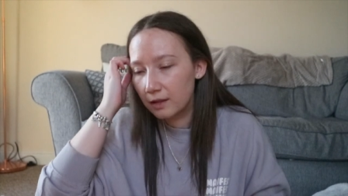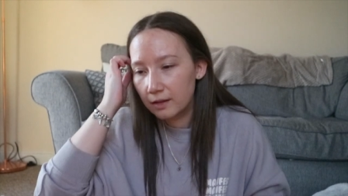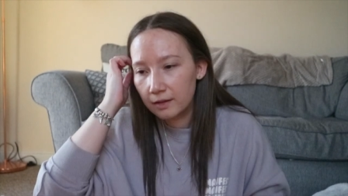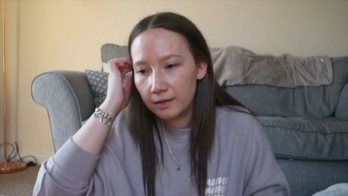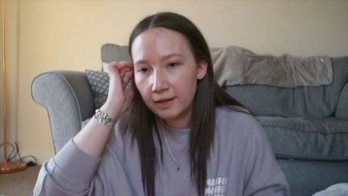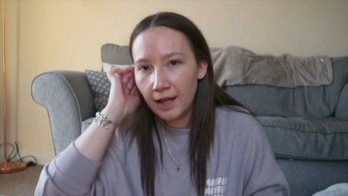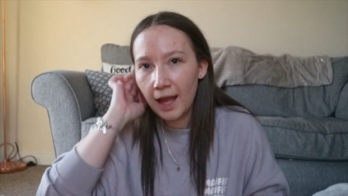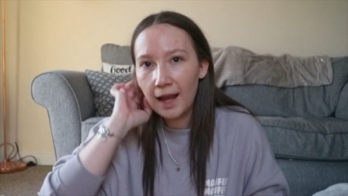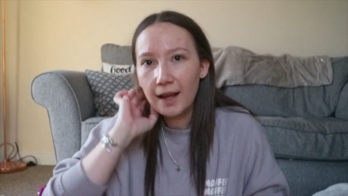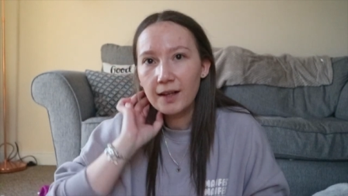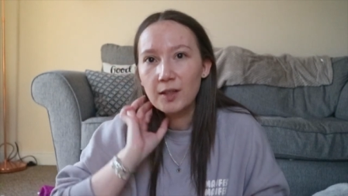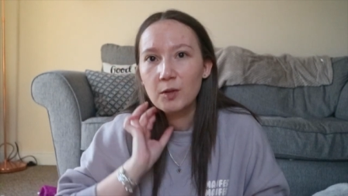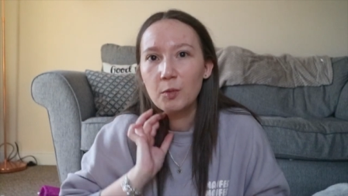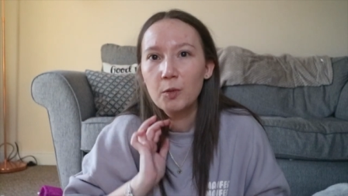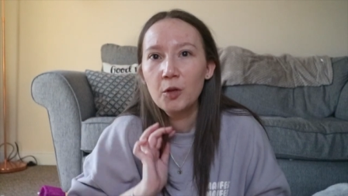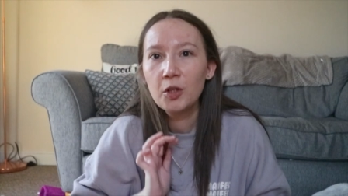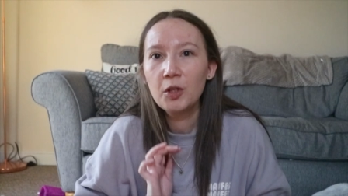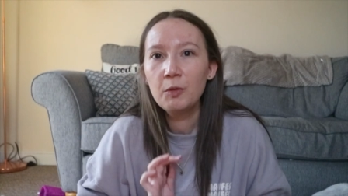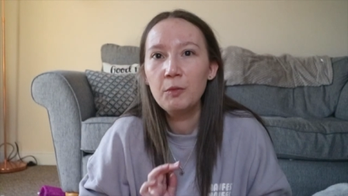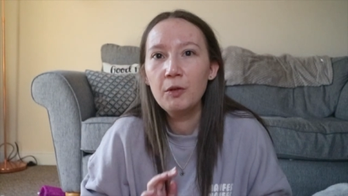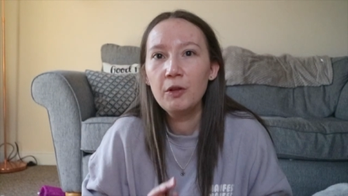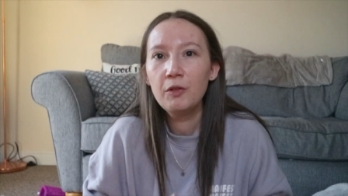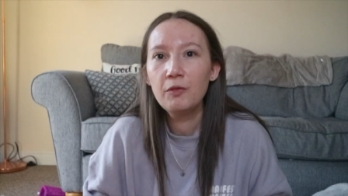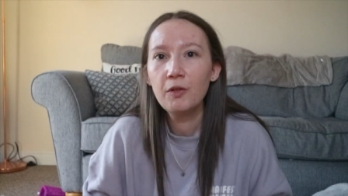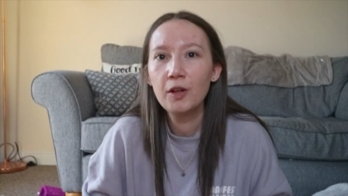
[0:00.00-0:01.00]
Next, we're
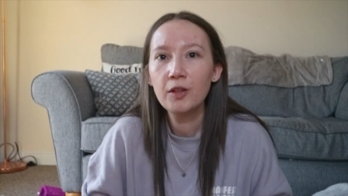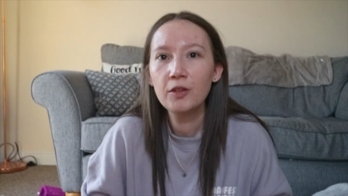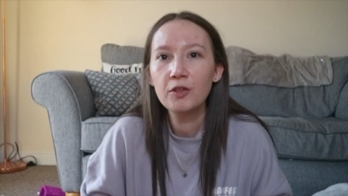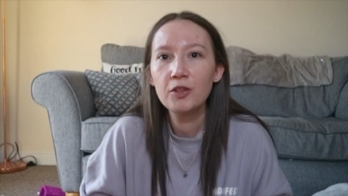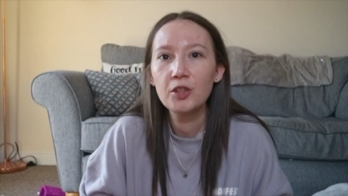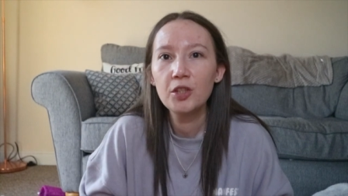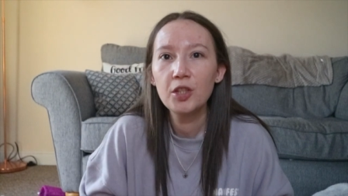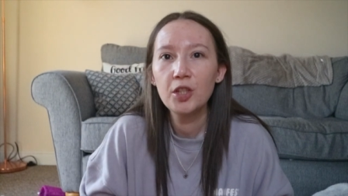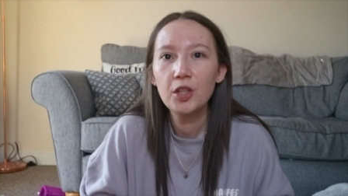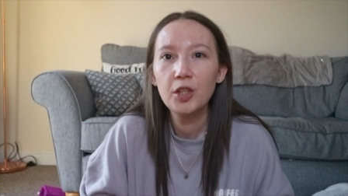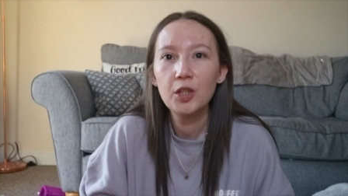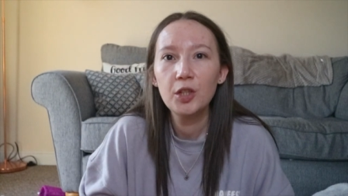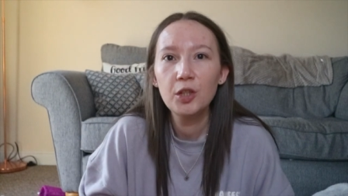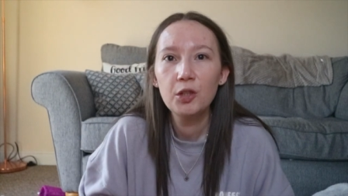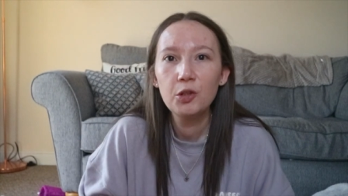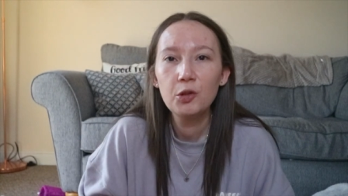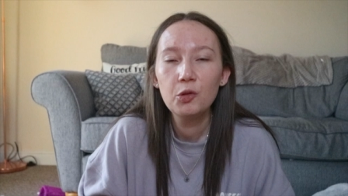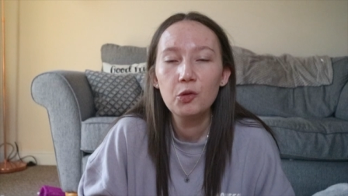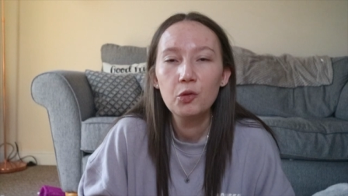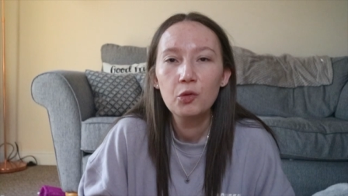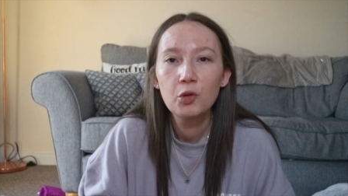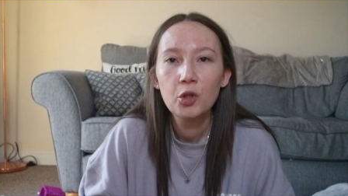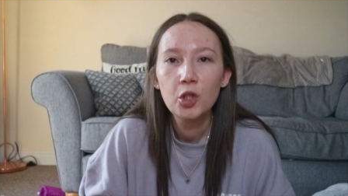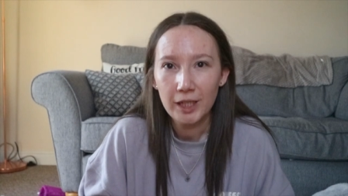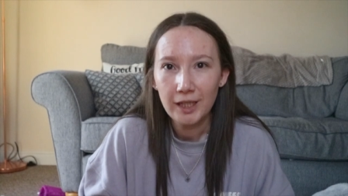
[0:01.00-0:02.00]
going to move on
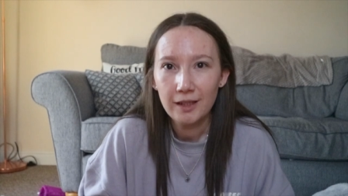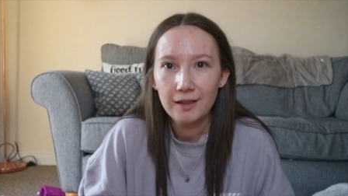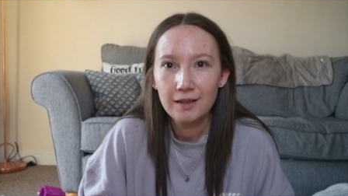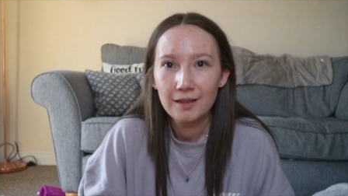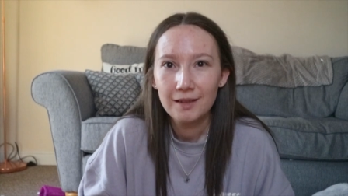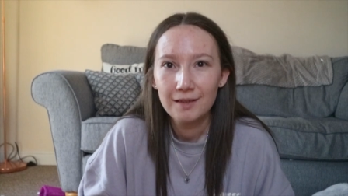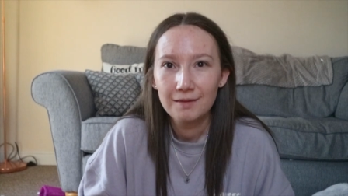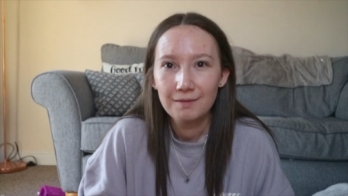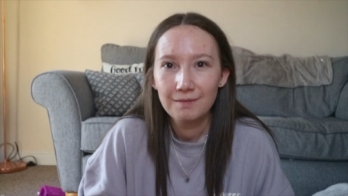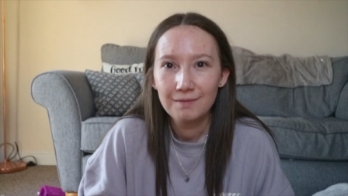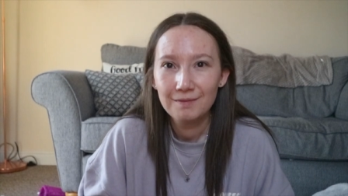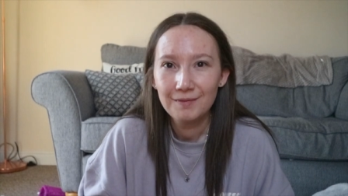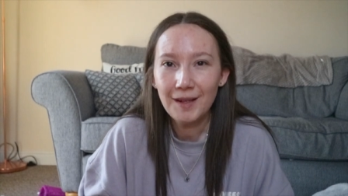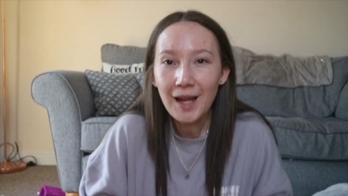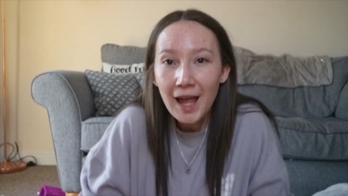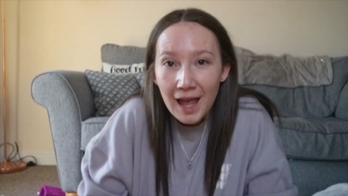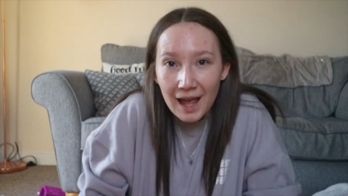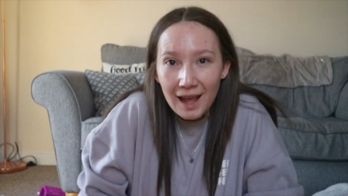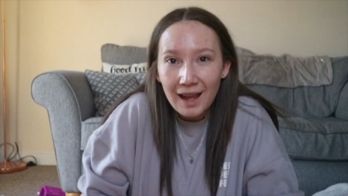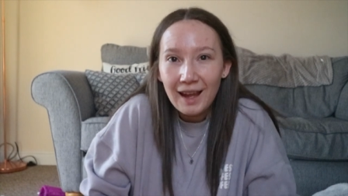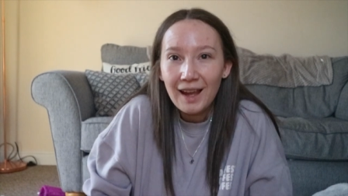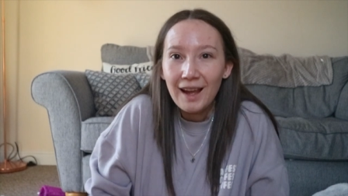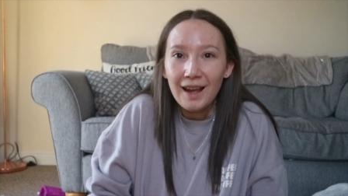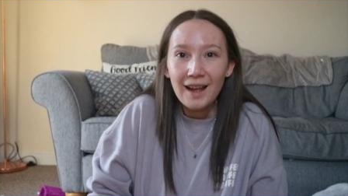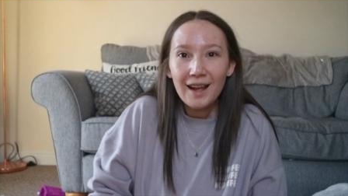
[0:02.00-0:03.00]
to drinks.
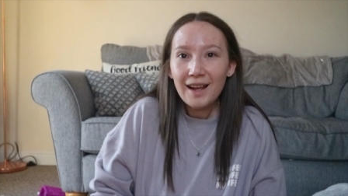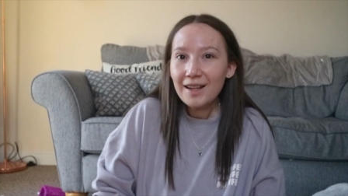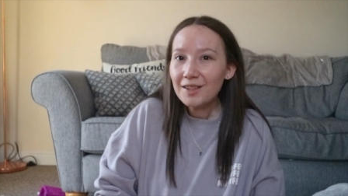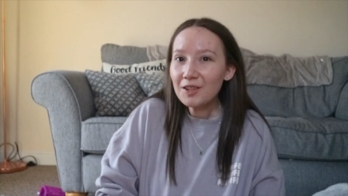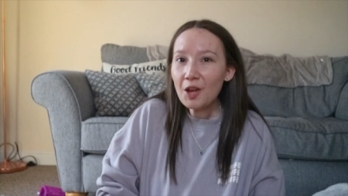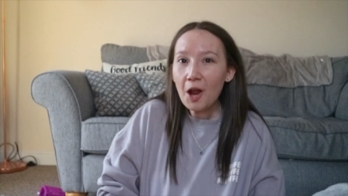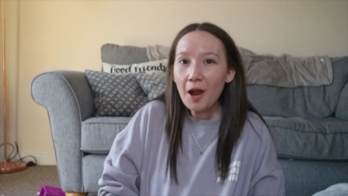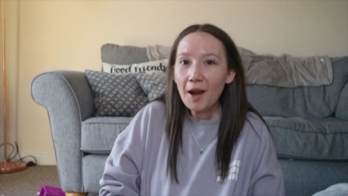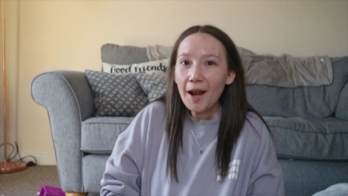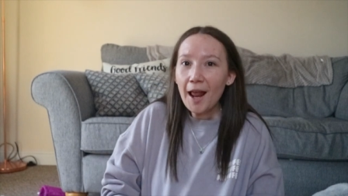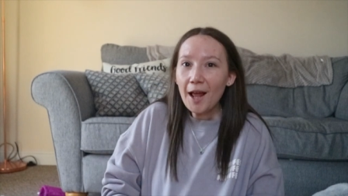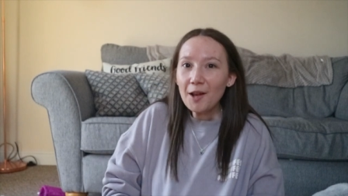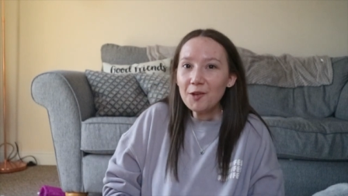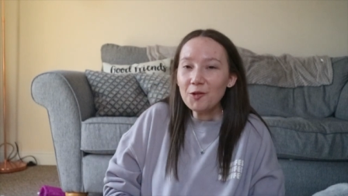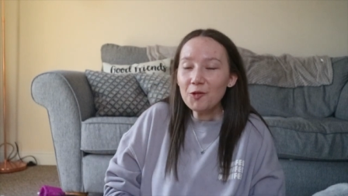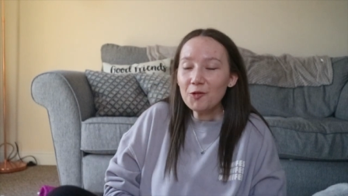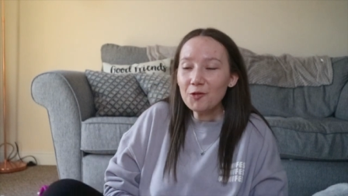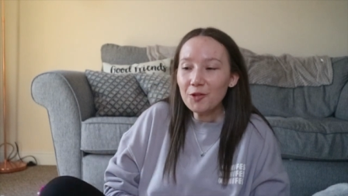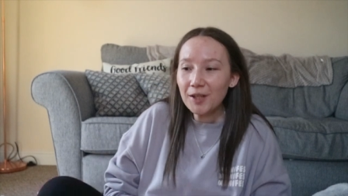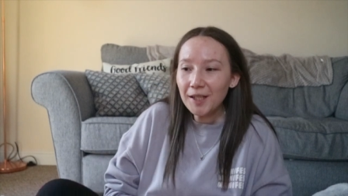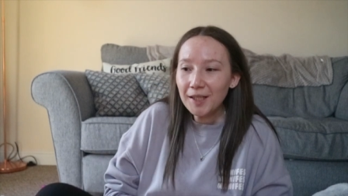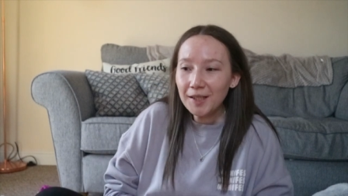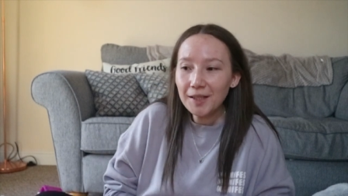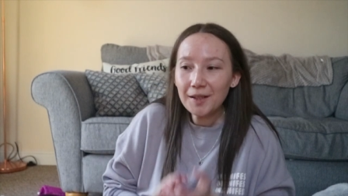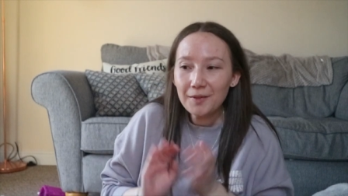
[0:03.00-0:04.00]
It's not an actual
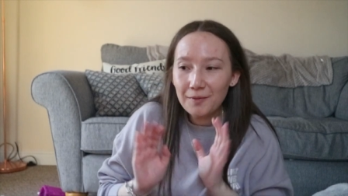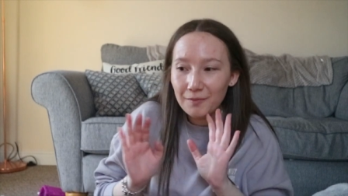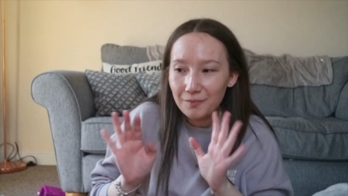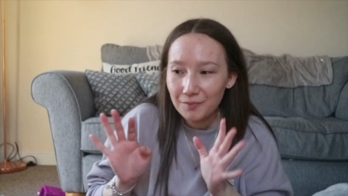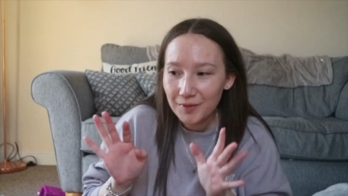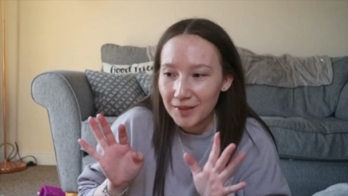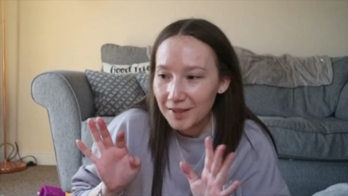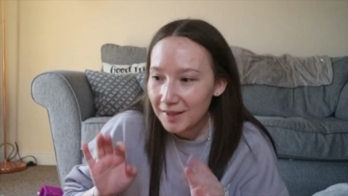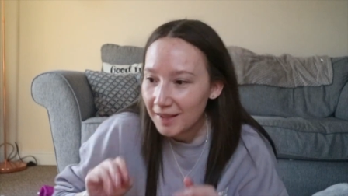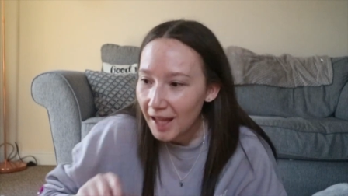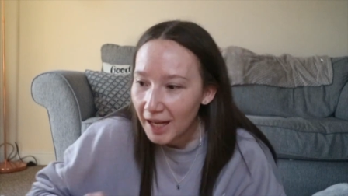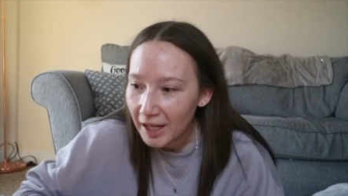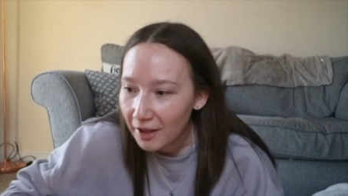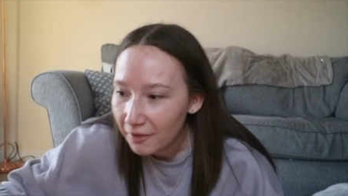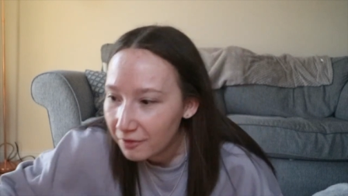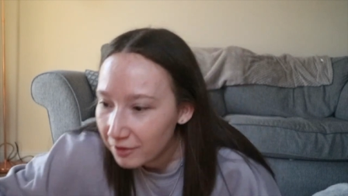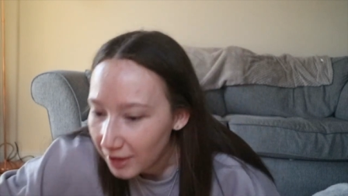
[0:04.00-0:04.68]
drink, it's like a